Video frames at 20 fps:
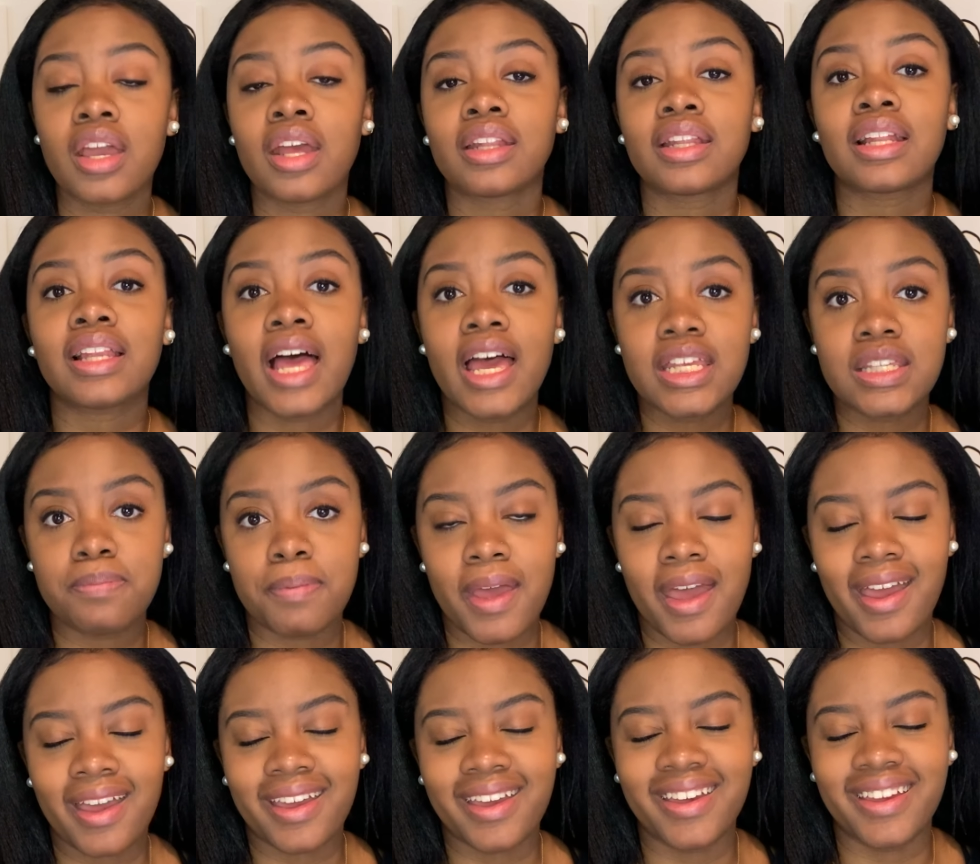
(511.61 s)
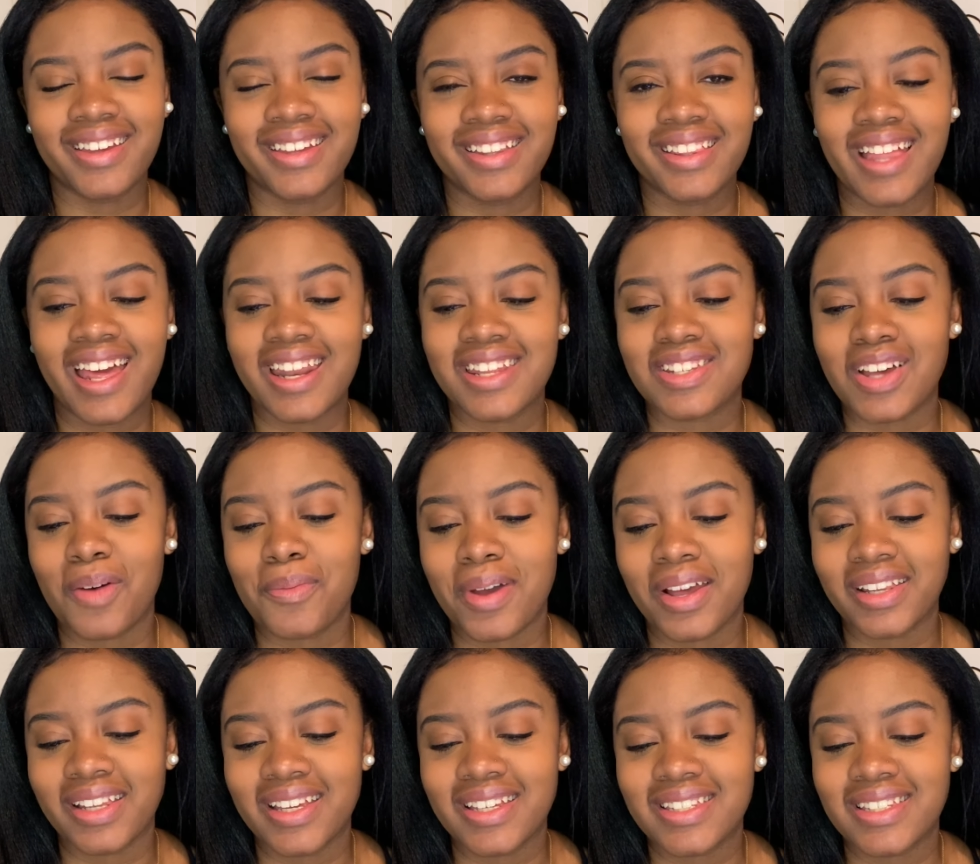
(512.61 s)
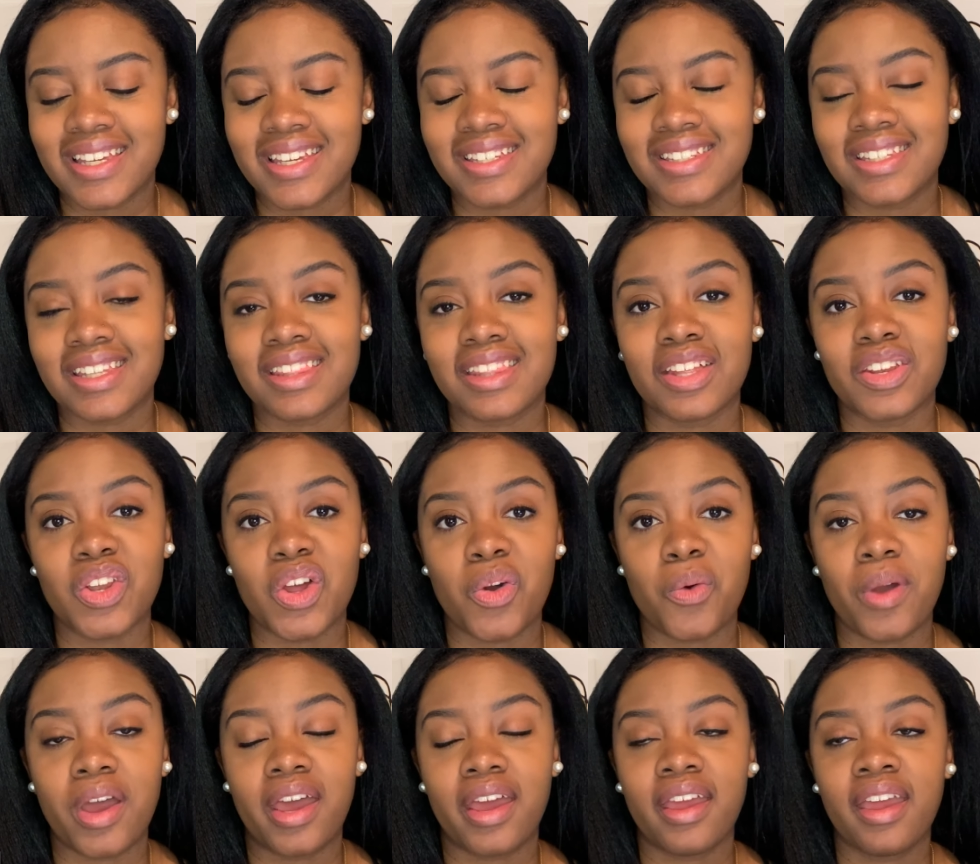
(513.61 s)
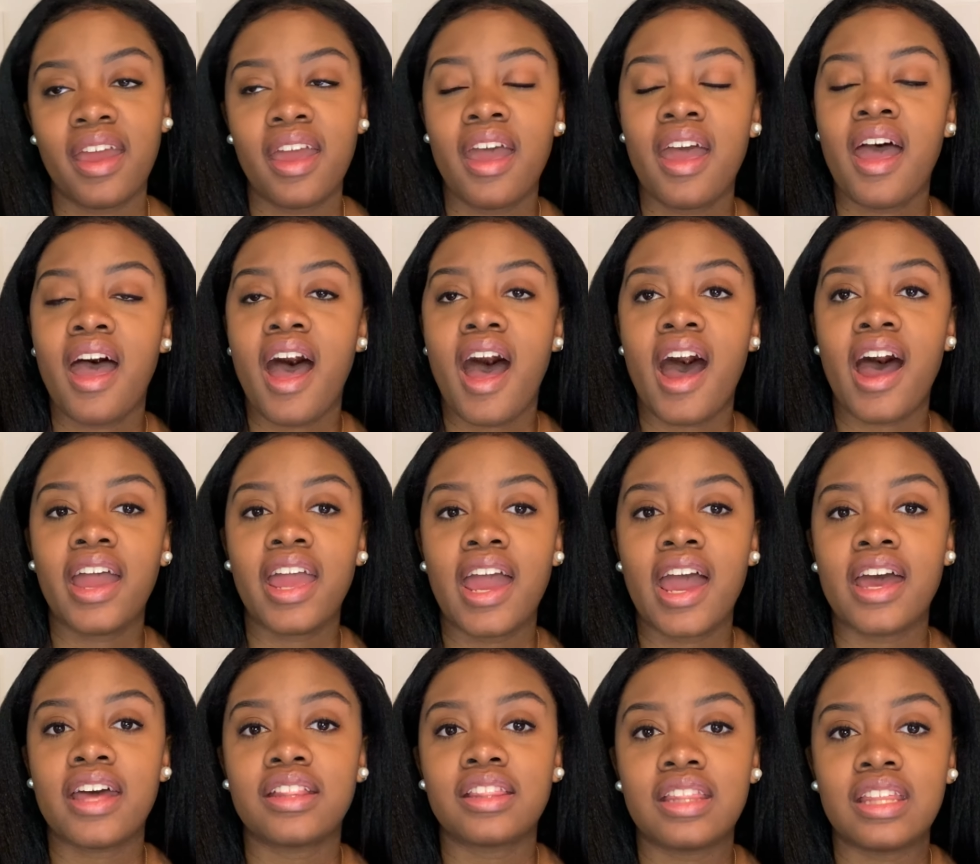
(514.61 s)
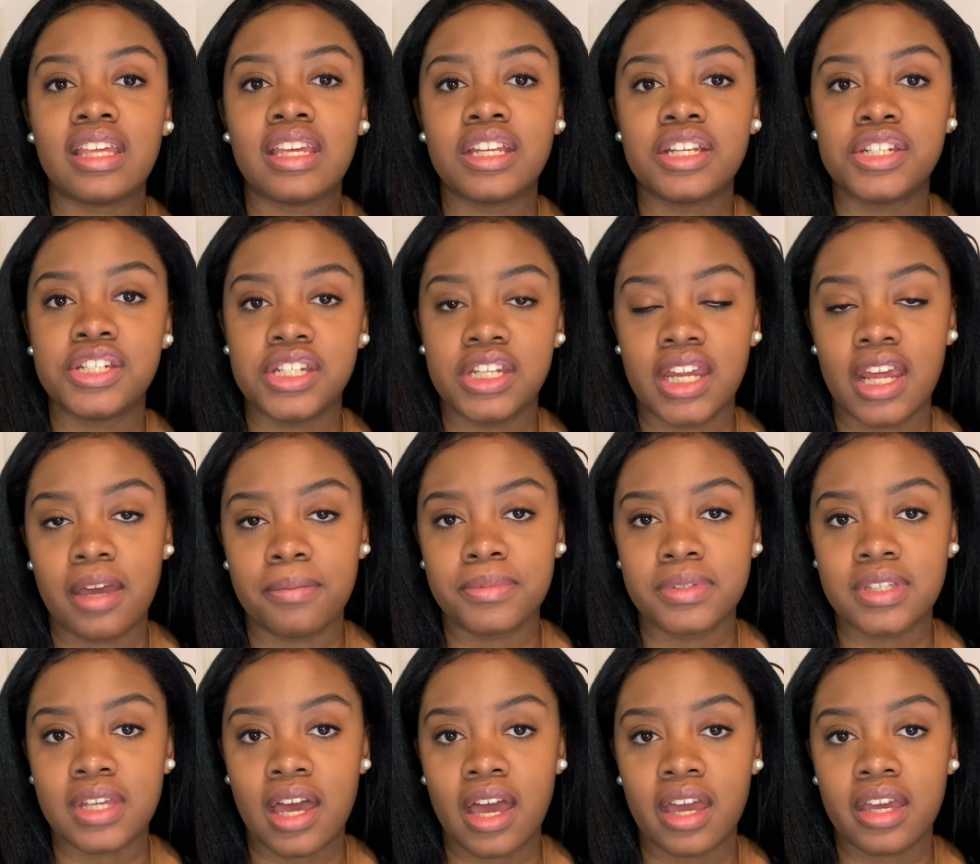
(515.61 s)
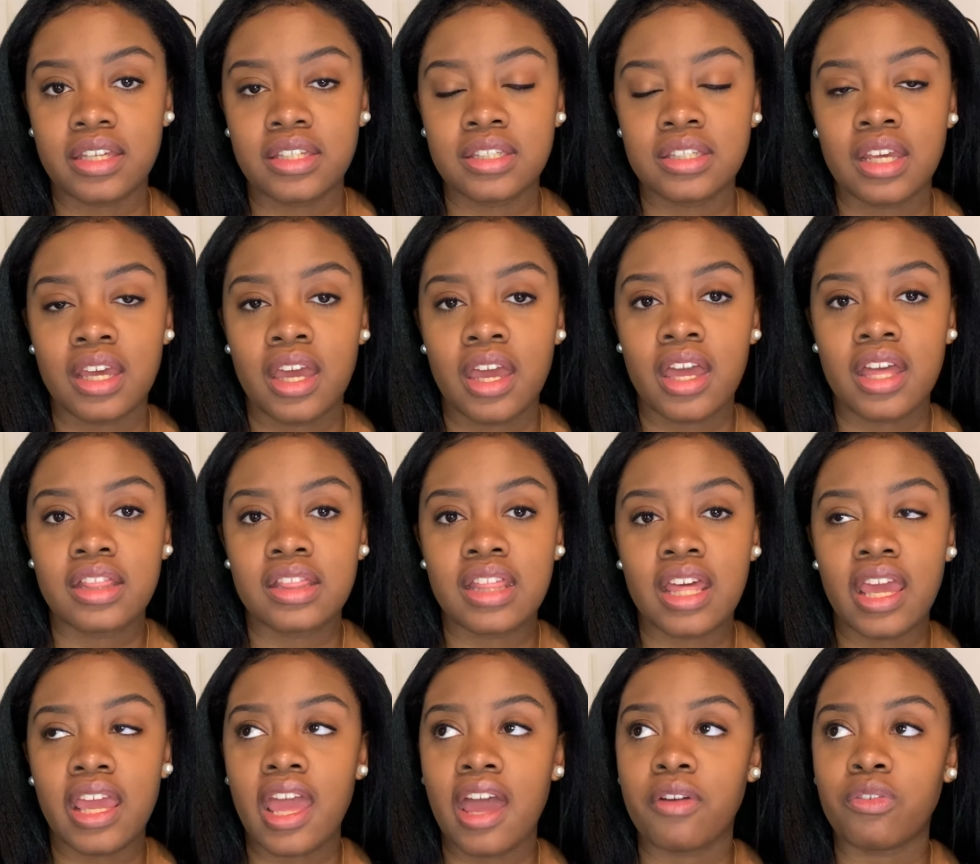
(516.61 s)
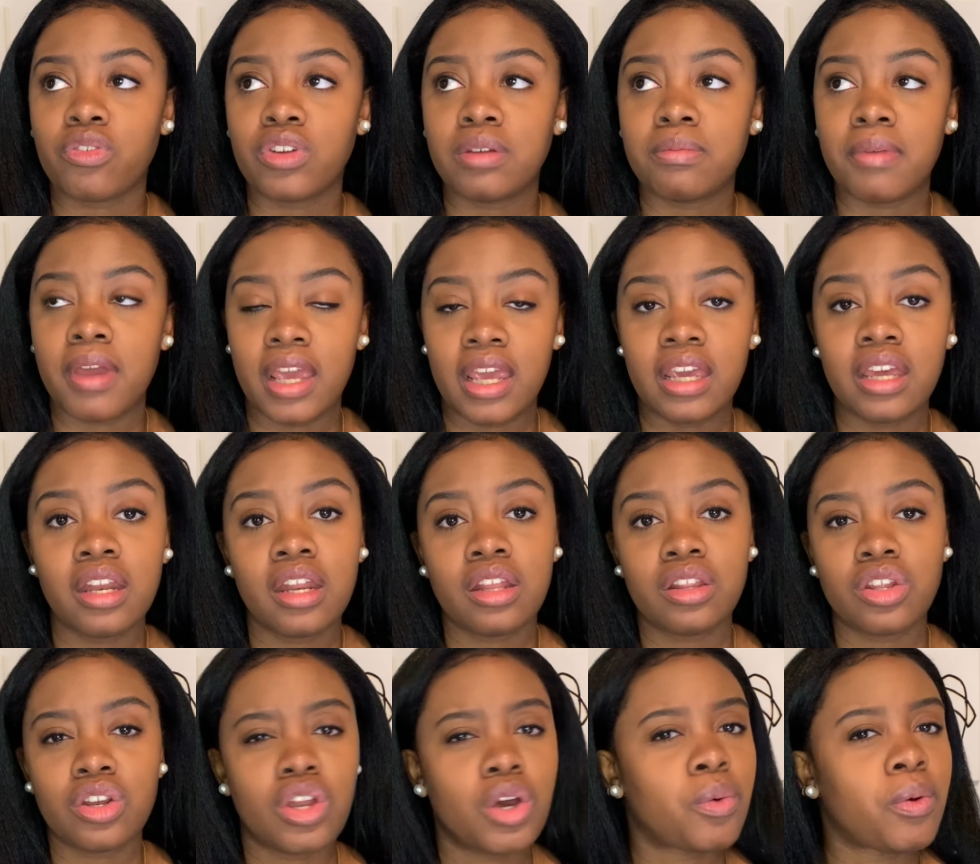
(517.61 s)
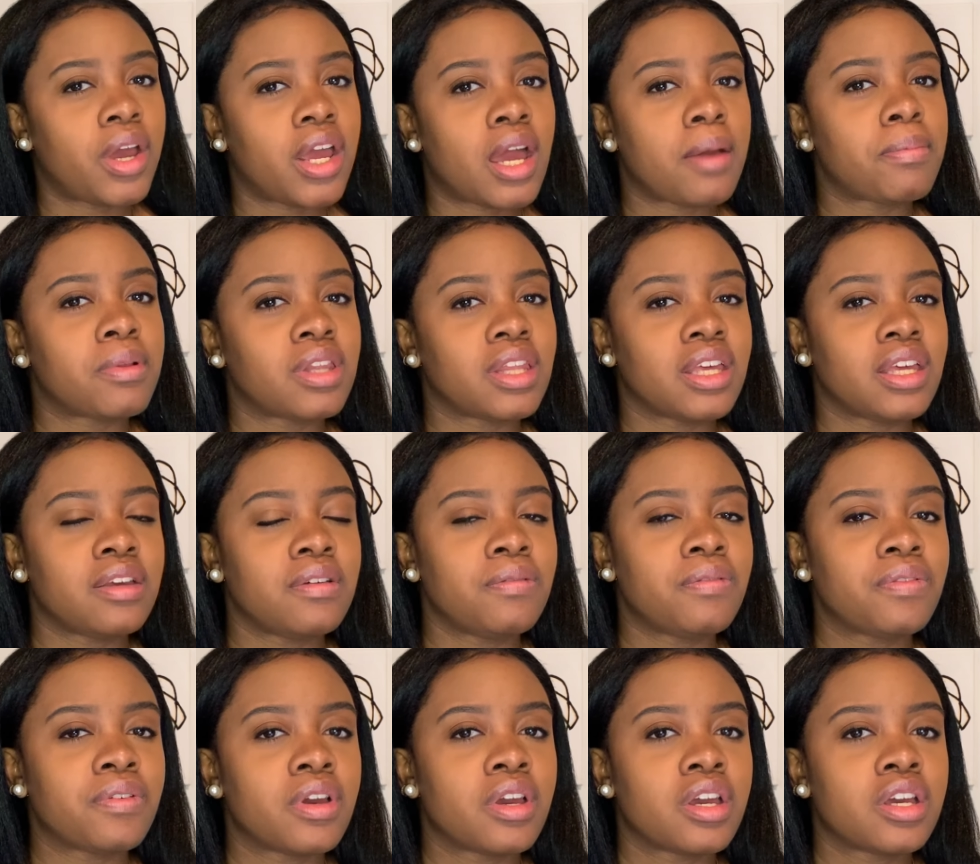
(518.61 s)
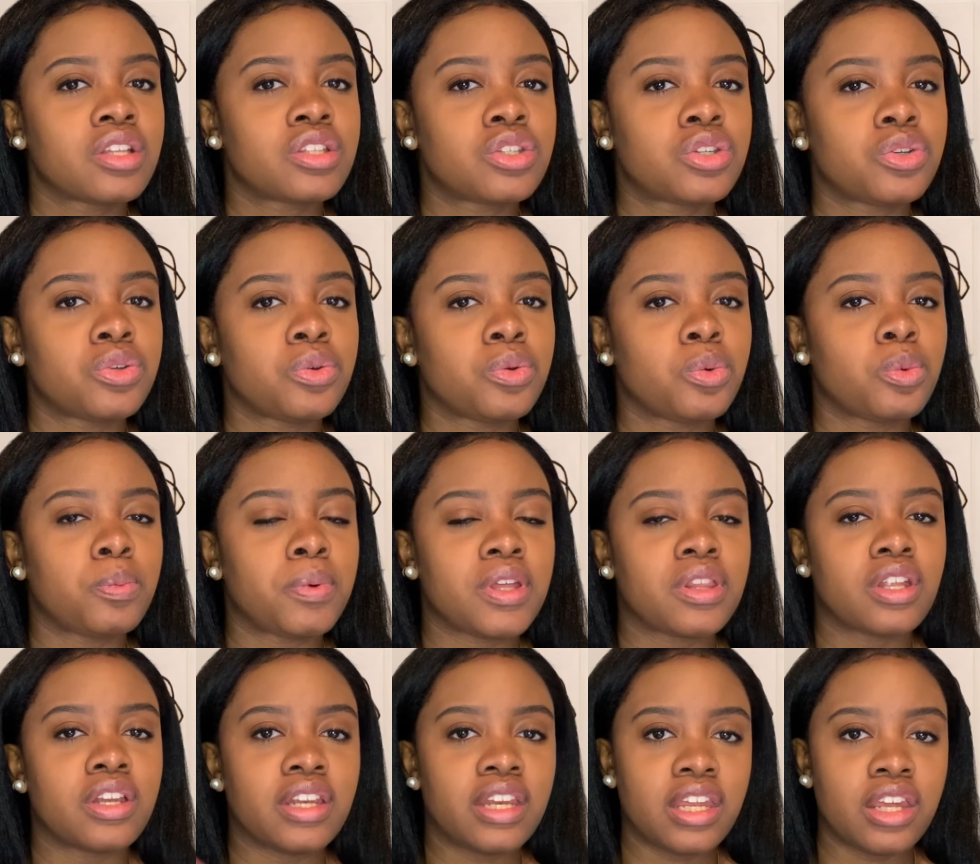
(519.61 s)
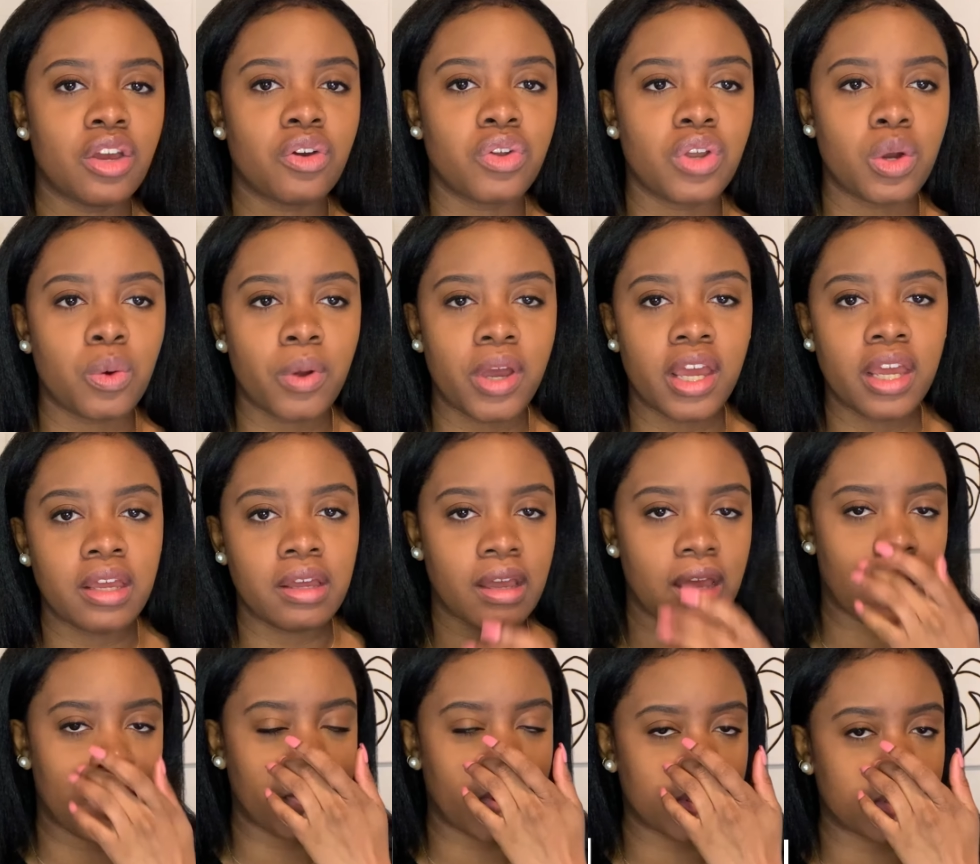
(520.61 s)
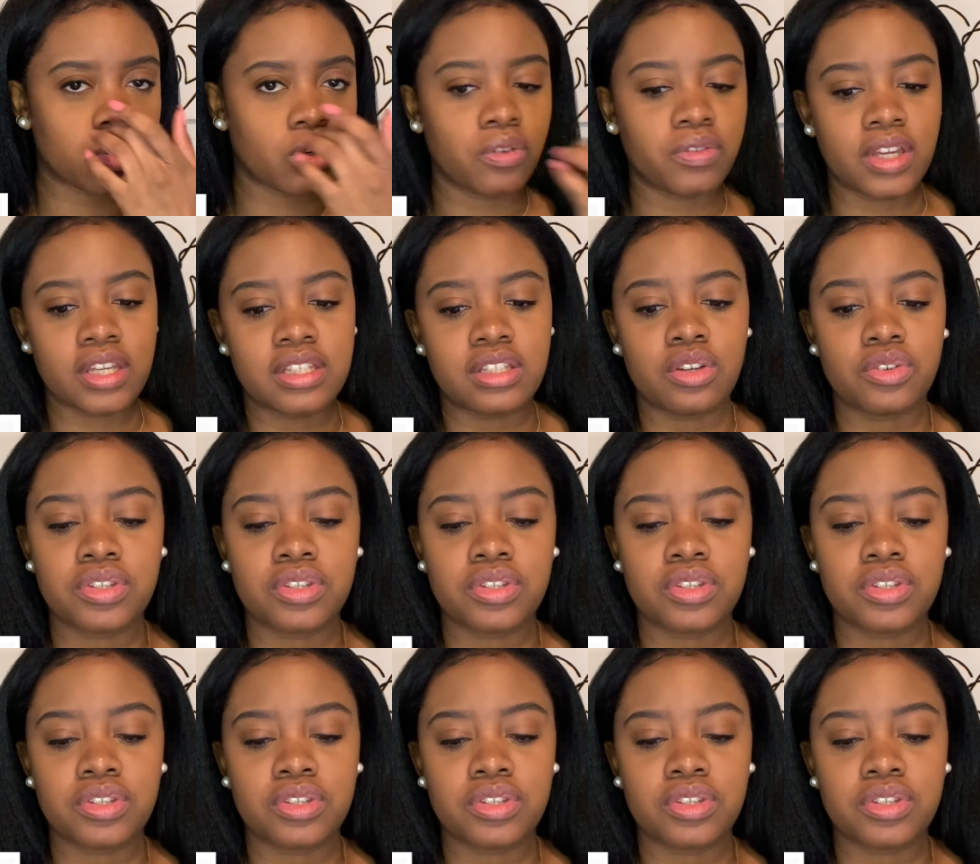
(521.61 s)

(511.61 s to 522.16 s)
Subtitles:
The last bag that is on my list is the Noe. I had the GM size. They have remade the Noe, I believe, to be the Neo Noe. I'm not sure if they still